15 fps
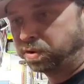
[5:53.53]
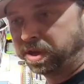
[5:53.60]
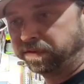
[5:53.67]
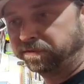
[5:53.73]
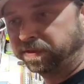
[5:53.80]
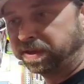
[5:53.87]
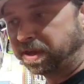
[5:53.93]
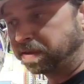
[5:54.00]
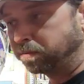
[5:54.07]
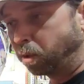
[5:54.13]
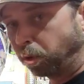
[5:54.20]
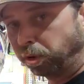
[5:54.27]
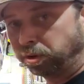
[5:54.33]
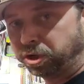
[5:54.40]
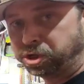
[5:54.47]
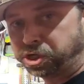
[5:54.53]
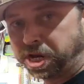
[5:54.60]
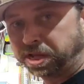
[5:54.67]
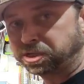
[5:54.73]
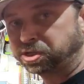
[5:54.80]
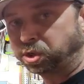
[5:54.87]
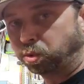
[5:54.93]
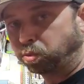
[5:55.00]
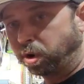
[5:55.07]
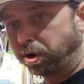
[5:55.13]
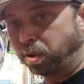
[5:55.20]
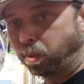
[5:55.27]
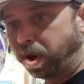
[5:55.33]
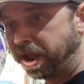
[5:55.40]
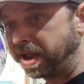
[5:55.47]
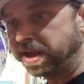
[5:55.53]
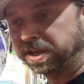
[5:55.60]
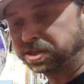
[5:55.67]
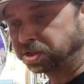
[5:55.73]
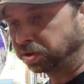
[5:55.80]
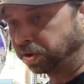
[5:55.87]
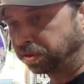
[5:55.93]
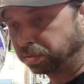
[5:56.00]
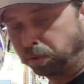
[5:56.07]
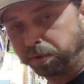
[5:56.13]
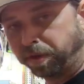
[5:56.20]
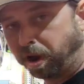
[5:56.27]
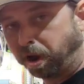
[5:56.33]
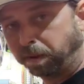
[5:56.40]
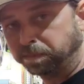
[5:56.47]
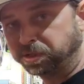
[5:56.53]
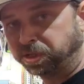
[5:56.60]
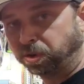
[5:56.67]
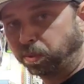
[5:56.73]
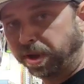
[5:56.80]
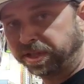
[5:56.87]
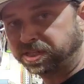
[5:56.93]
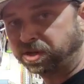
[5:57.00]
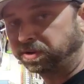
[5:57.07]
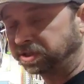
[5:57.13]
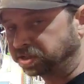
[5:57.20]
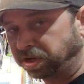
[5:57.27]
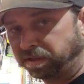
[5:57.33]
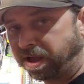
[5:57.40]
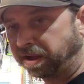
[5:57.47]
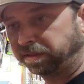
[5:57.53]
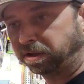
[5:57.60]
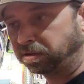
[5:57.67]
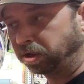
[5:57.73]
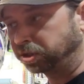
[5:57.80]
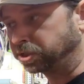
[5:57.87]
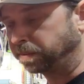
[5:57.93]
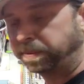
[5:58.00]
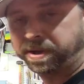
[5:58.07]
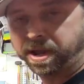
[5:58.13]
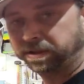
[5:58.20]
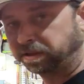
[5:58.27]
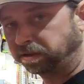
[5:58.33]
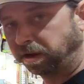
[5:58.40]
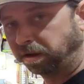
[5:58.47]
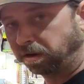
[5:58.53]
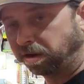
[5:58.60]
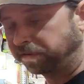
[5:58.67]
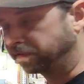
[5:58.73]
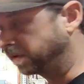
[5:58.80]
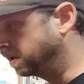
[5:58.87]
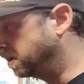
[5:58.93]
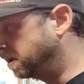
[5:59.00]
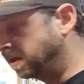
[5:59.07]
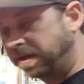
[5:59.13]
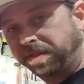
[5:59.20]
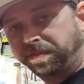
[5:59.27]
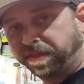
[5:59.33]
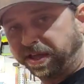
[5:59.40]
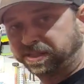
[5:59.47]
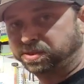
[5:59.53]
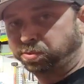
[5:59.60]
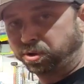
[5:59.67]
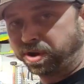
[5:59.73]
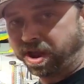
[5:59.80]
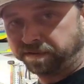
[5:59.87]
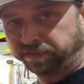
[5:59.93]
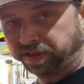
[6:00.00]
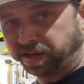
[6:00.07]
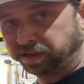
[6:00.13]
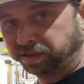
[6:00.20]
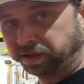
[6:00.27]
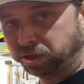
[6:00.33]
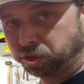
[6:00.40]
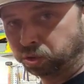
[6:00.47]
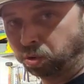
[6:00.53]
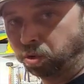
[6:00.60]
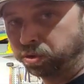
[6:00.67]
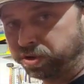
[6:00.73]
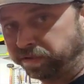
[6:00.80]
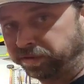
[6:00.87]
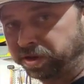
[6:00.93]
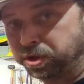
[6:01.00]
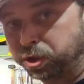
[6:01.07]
you give the motor a chance to run away, it's going to throw the arms and the weights out, and it's going to lock the clutch up and knock the tire off. That's where you have to get the control. You have to